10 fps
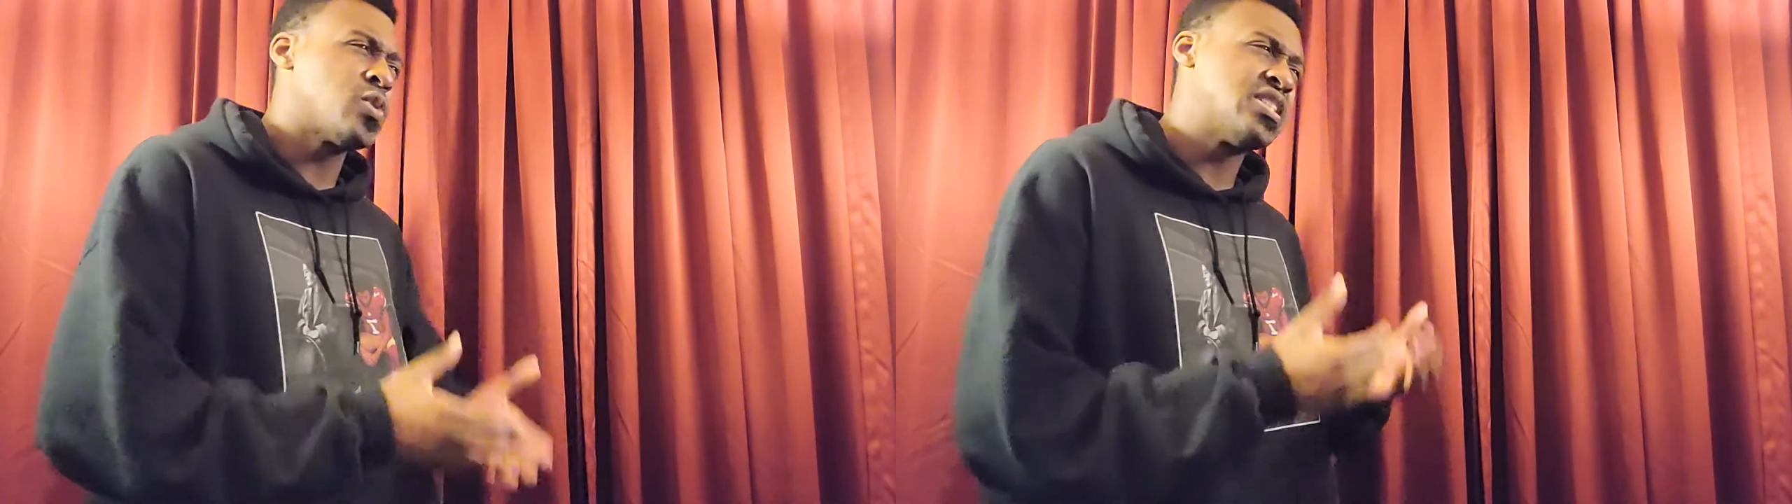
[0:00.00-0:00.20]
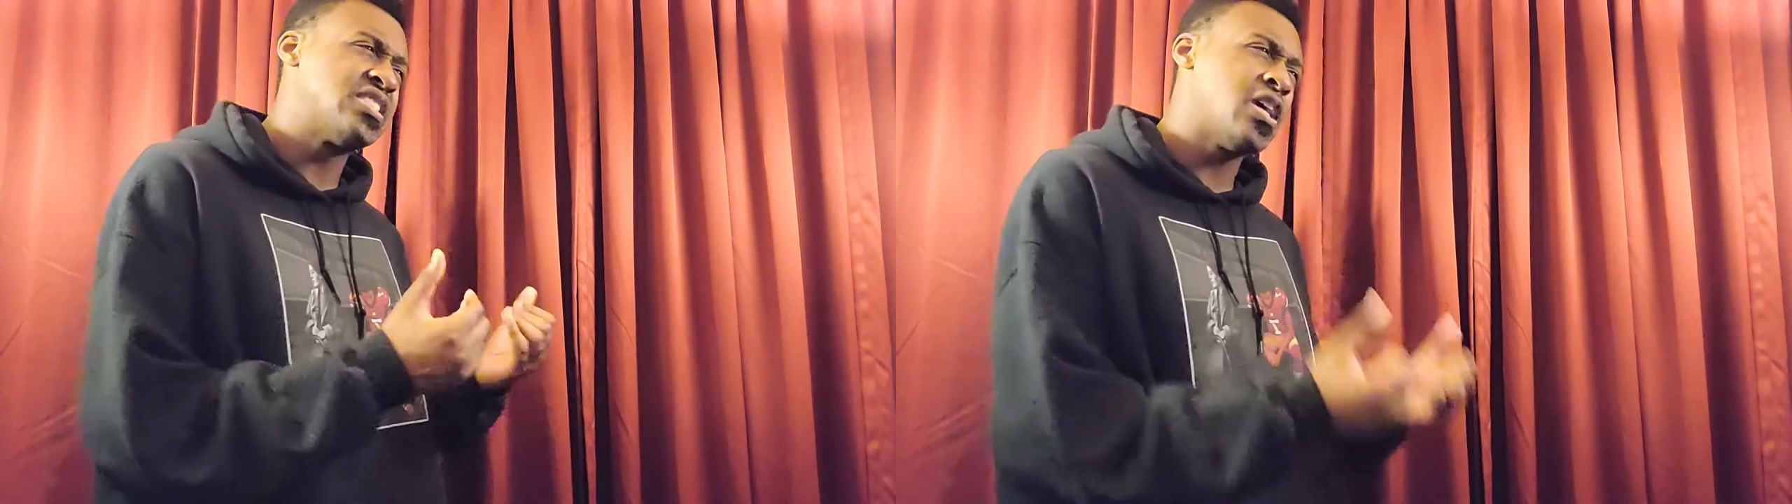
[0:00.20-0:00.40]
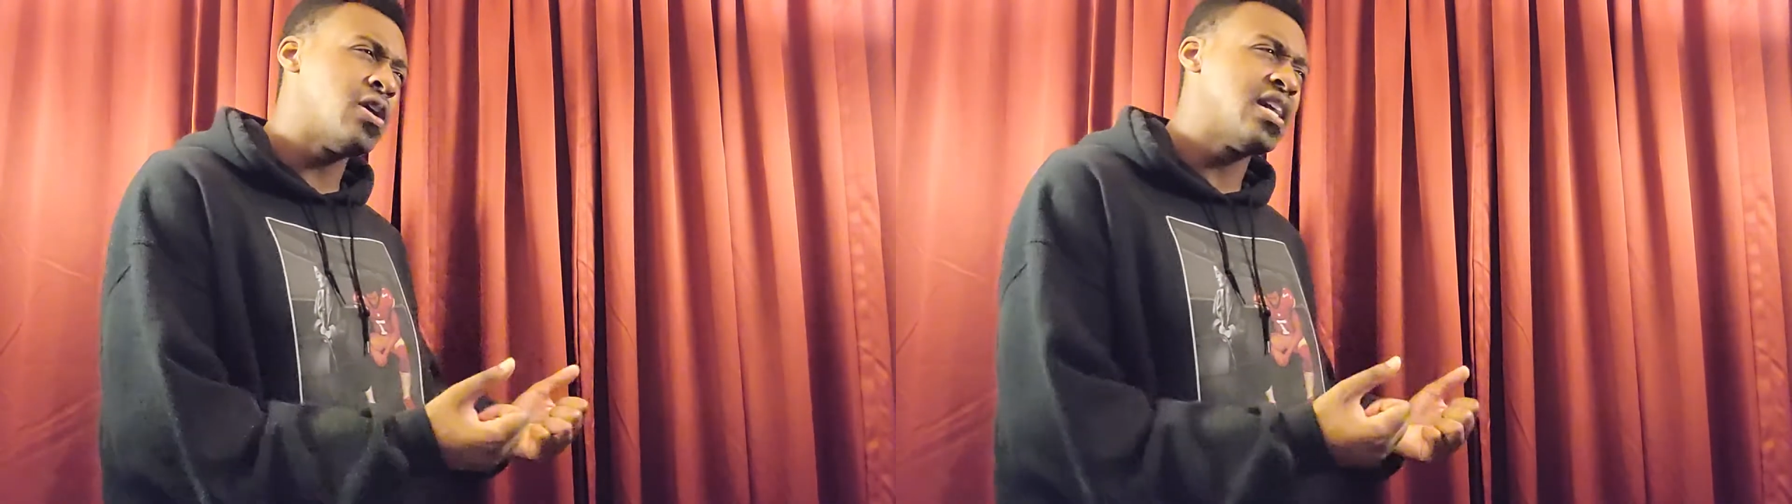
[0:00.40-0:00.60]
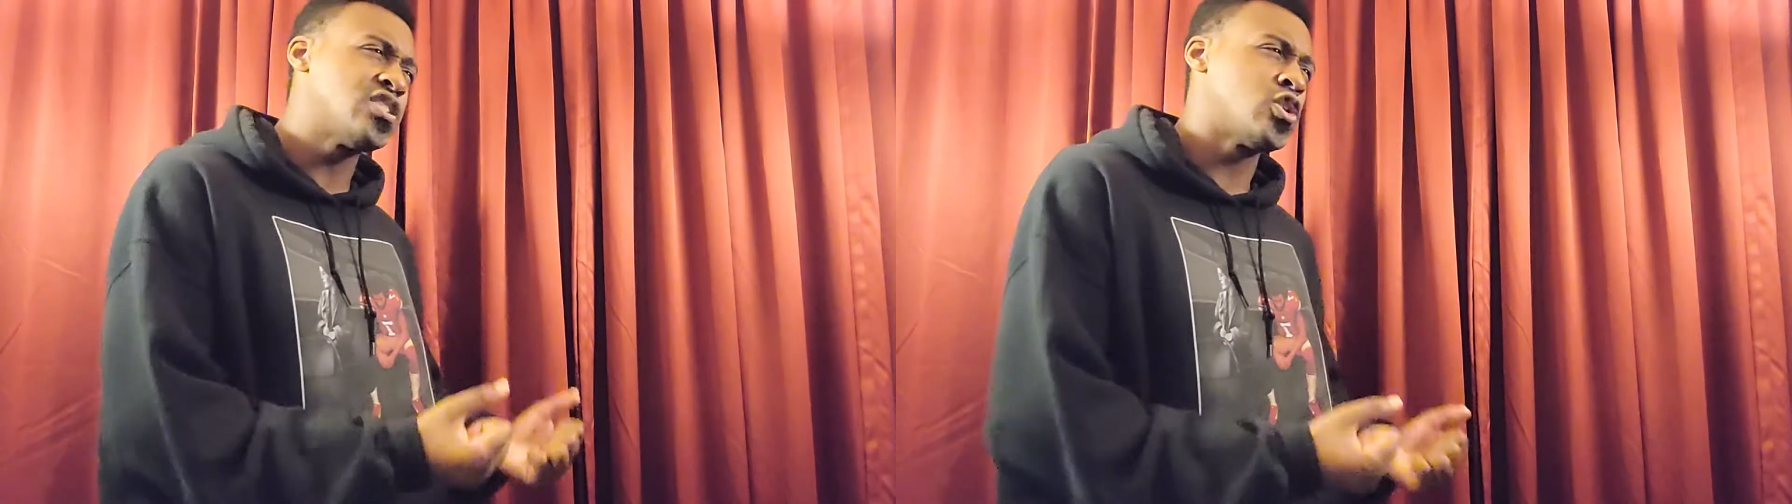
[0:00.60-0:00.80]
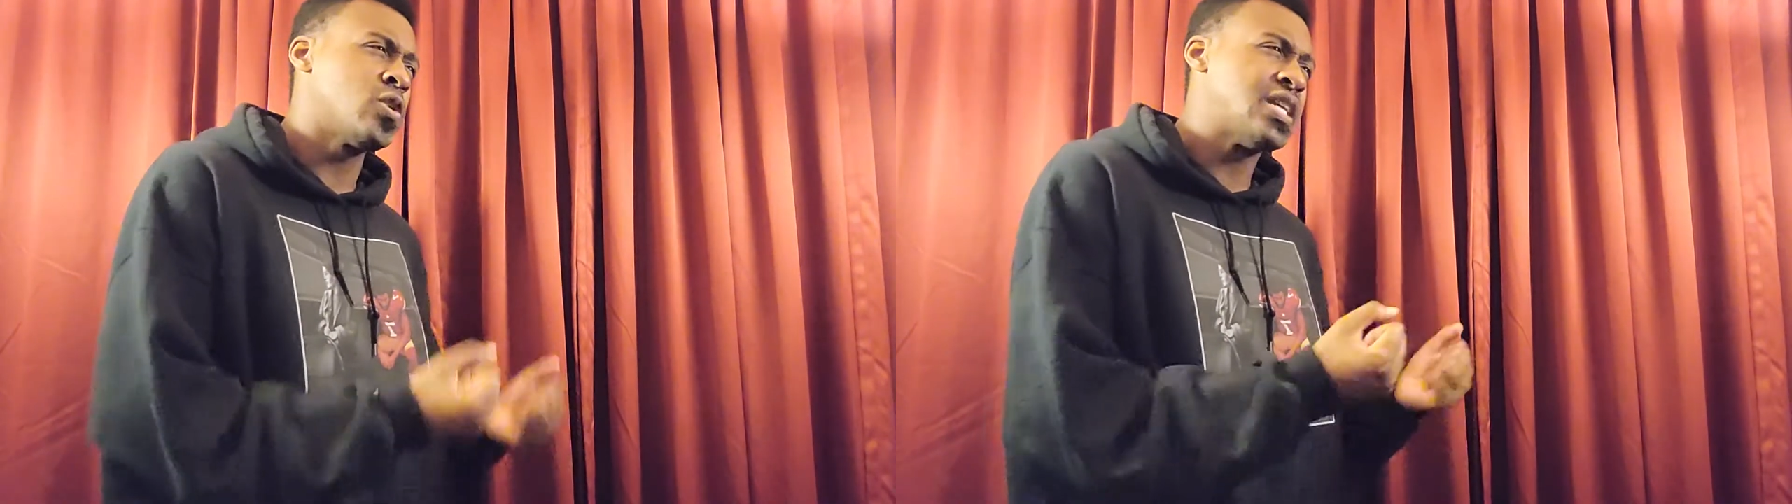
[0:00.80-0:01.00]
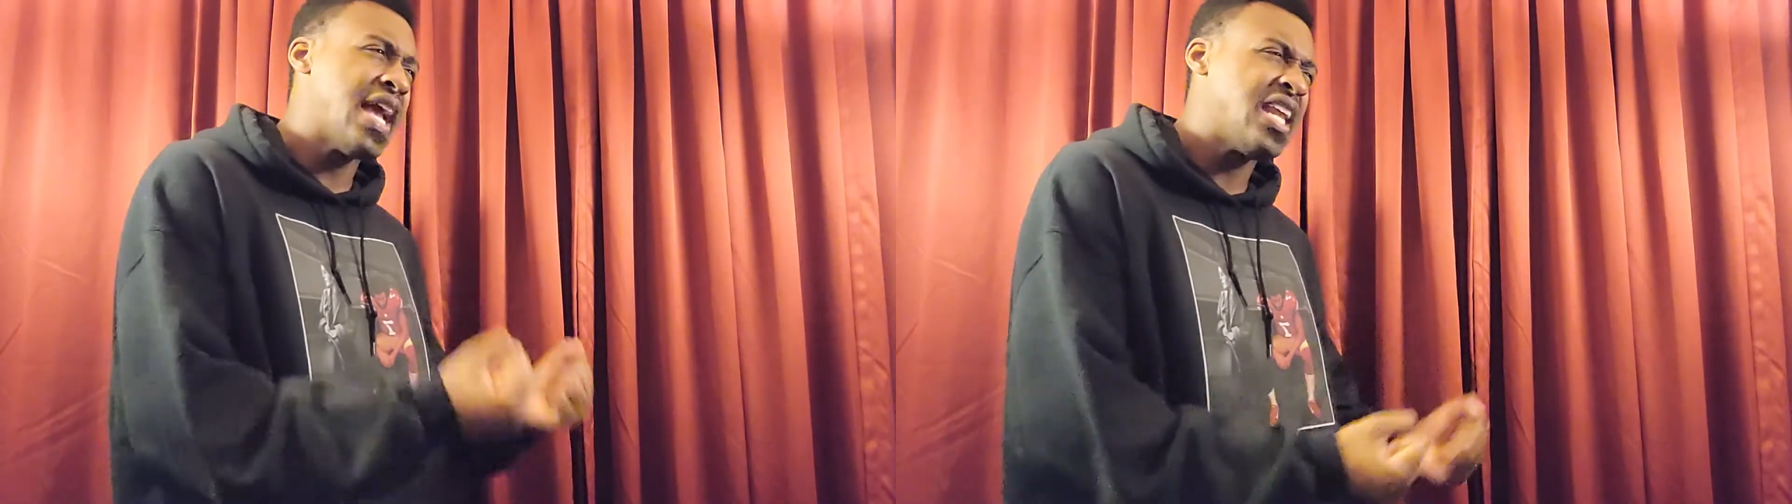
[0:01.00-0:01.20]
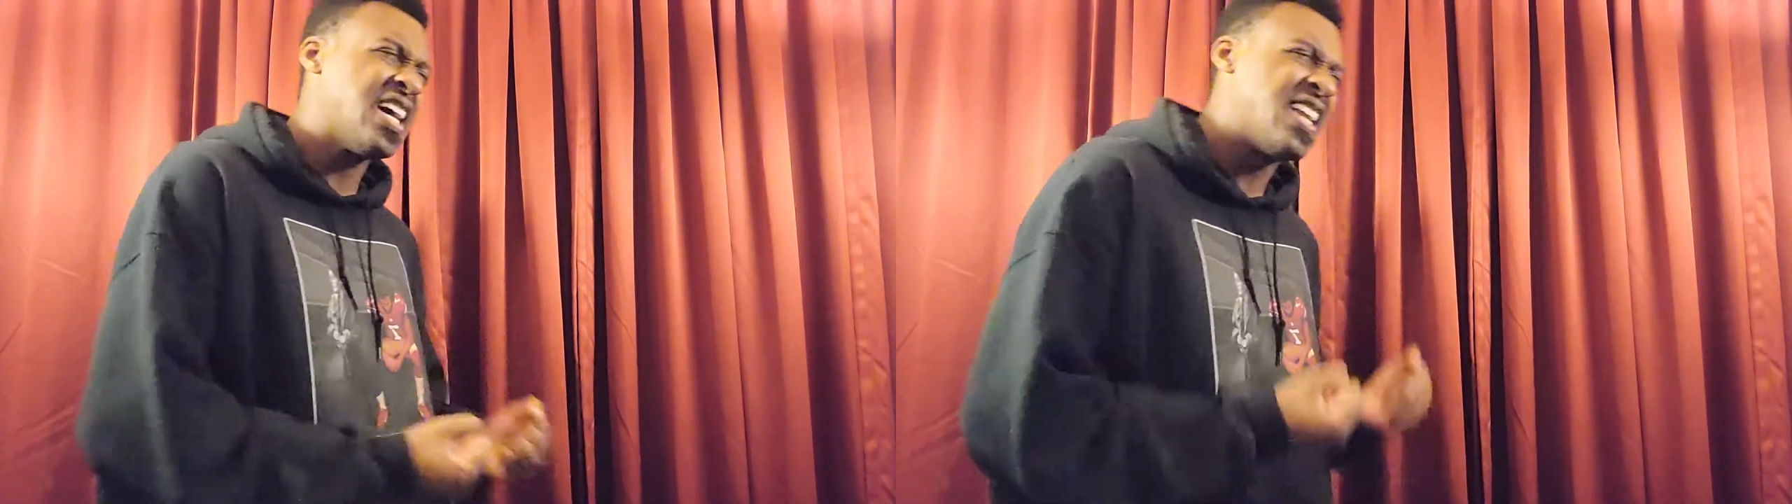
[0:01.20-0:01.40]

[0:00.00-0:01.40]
resilience created